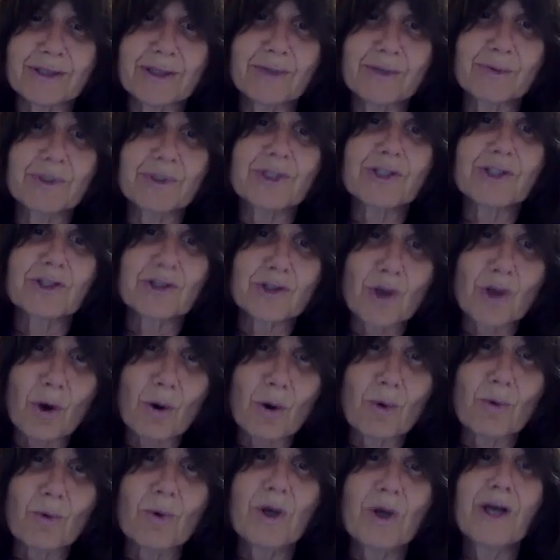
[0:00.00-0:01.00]
He was
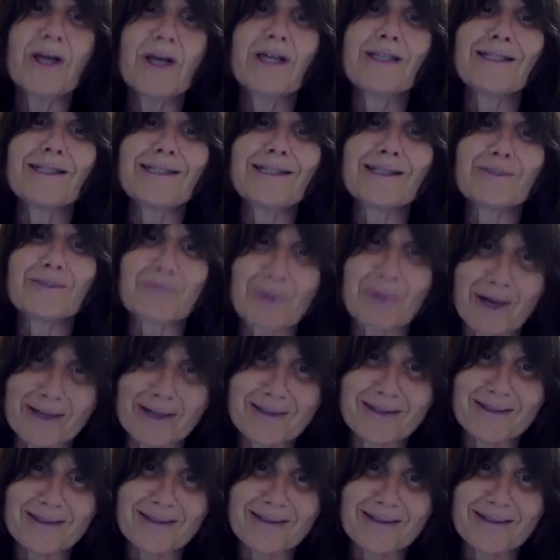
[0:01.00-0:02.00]
so
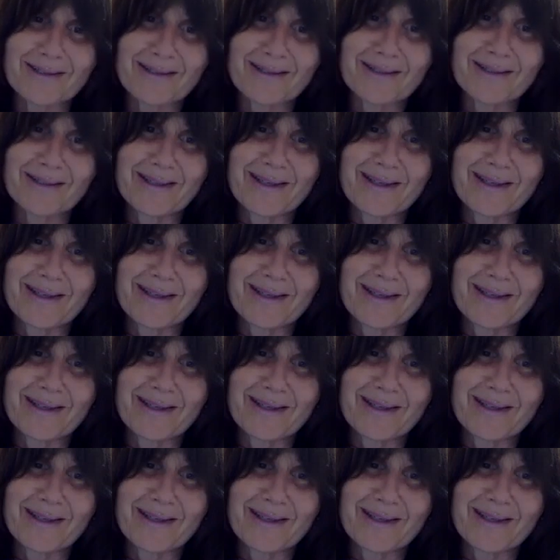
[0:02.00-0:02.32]
depressed.